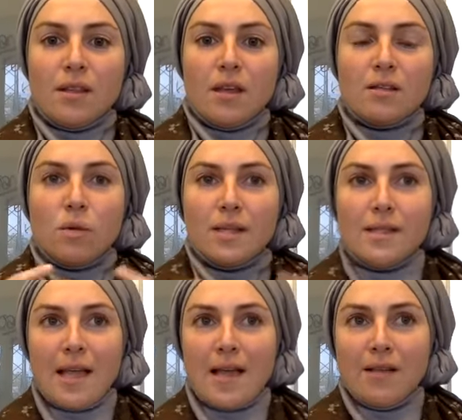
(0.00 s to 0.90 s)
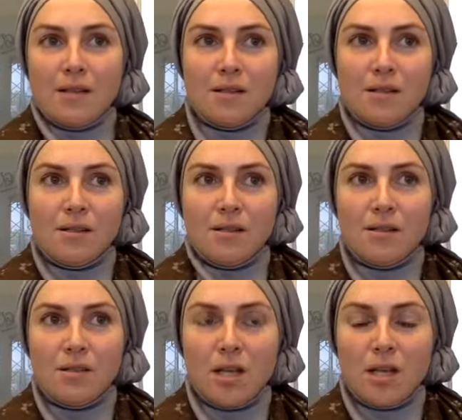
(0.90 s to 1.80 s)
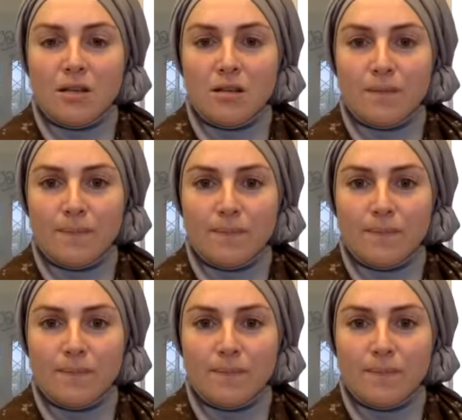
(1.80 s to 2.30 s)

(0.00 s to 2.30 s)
That's why sadness sits in the chest.